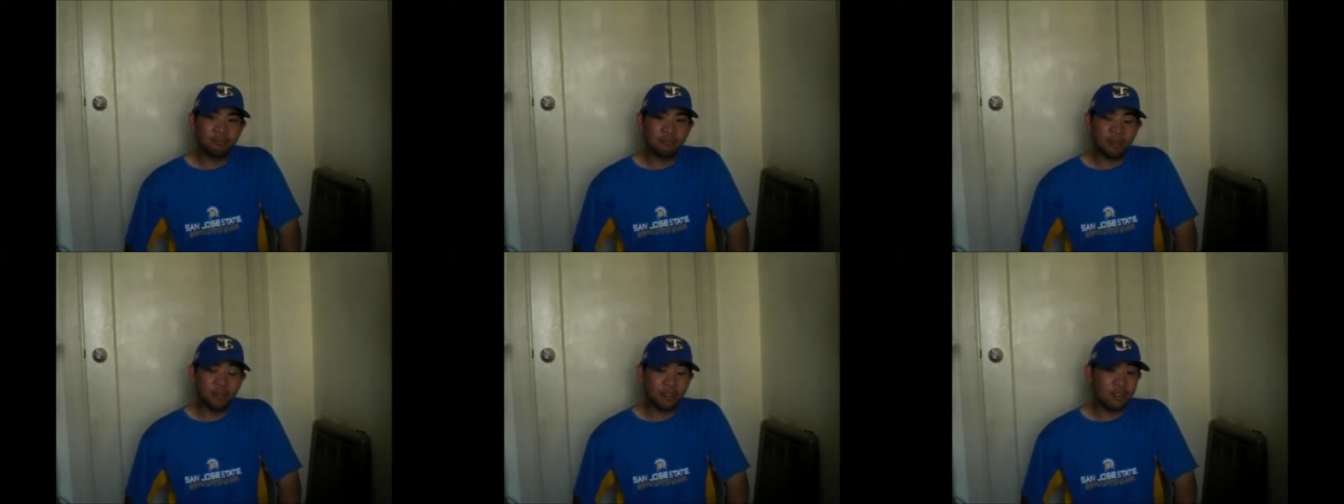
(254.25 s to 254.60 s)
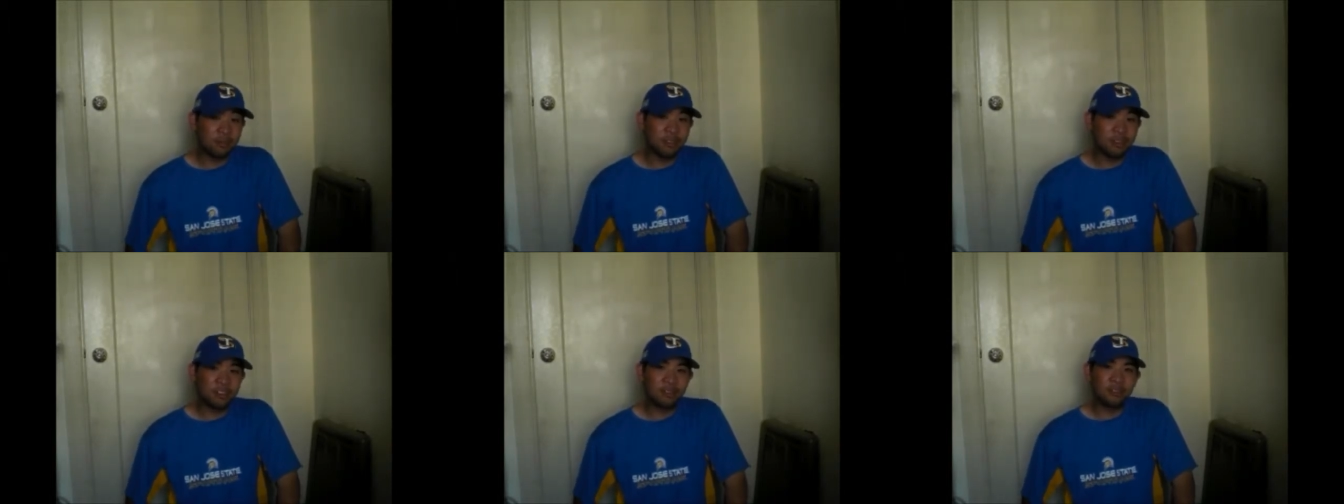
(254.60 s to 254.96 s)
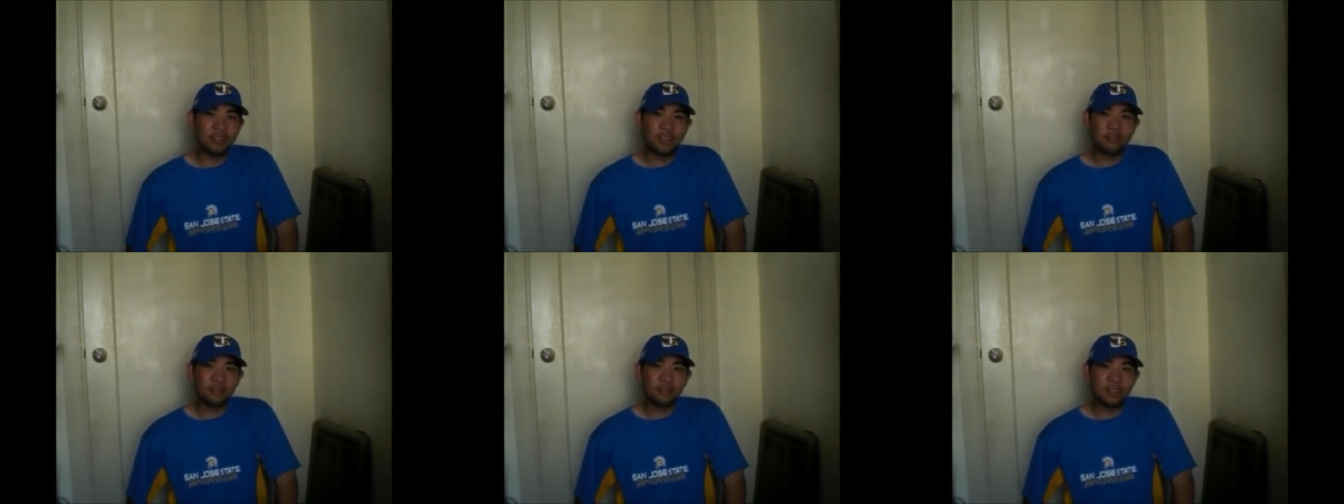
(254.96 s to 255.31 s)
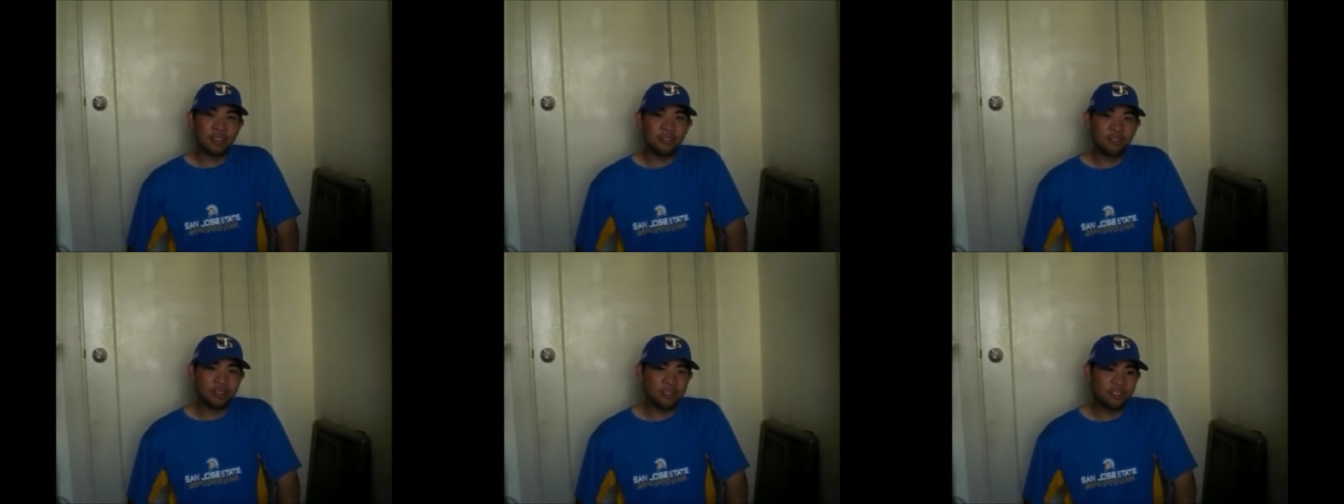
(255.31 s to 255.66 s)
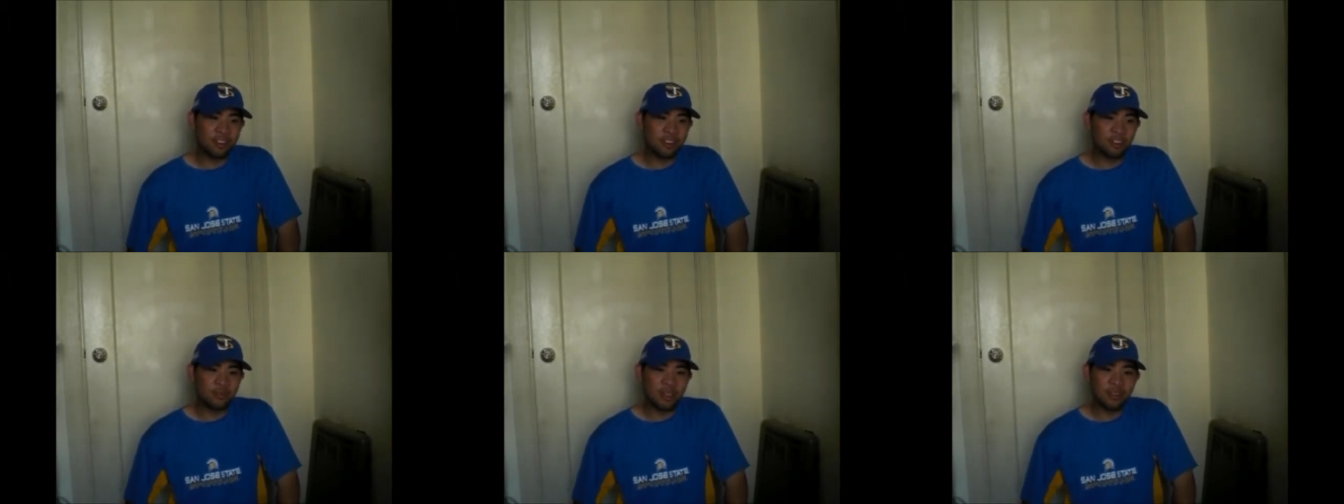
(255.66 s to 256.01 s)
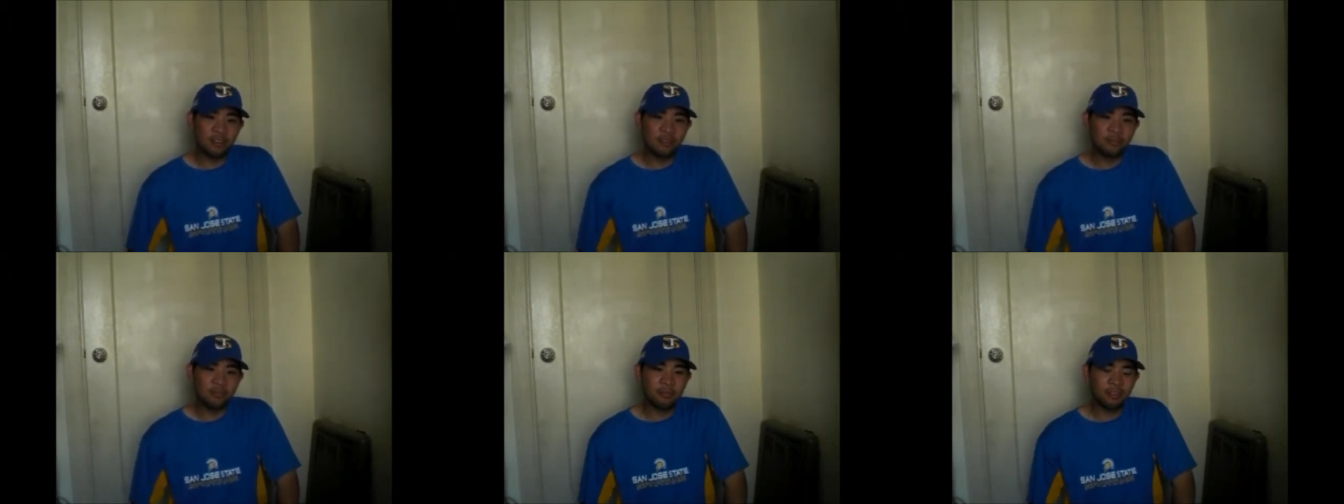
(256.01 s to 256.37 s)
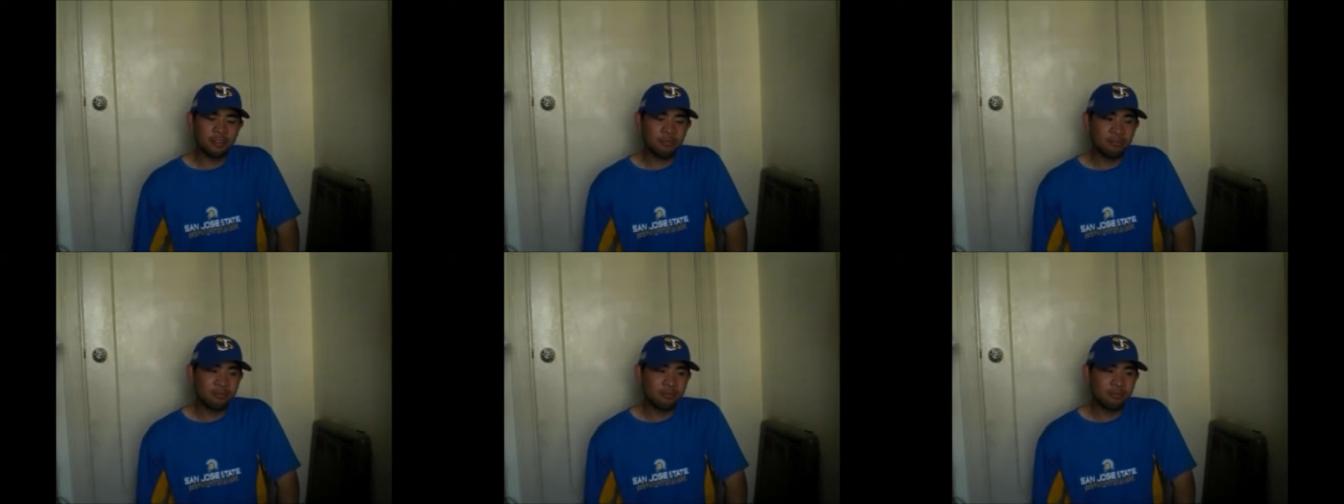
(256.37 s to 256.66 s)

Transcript: those are the only two times San Jose State's beaten them. So